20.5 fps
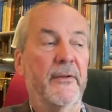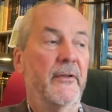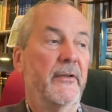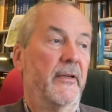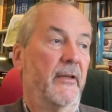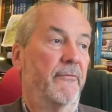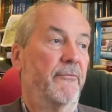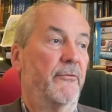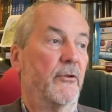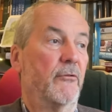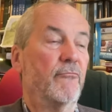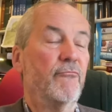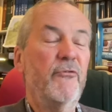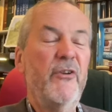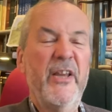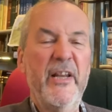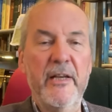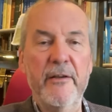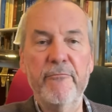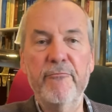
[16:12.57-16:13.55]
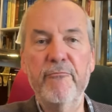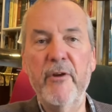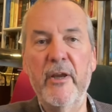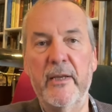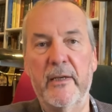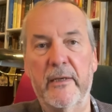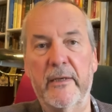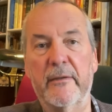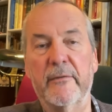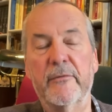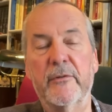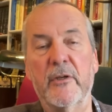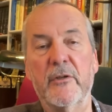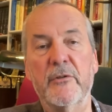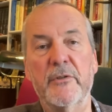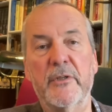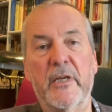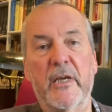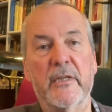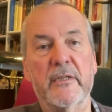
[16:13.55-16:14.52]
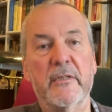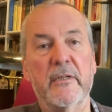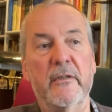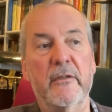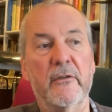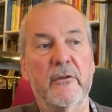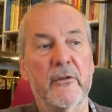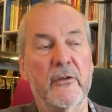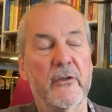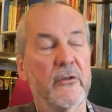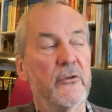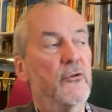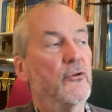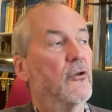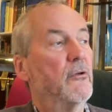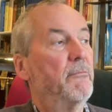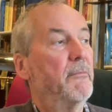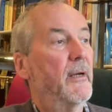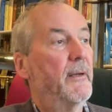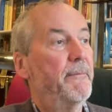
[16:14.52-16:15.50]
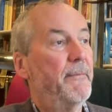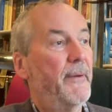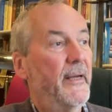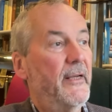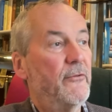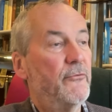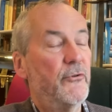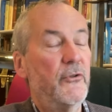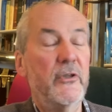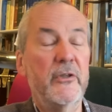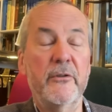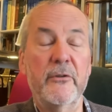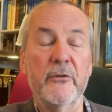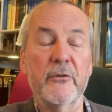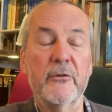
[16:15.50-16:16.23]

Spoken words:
And if you're really, really enthusiastic, you can join my Patreon.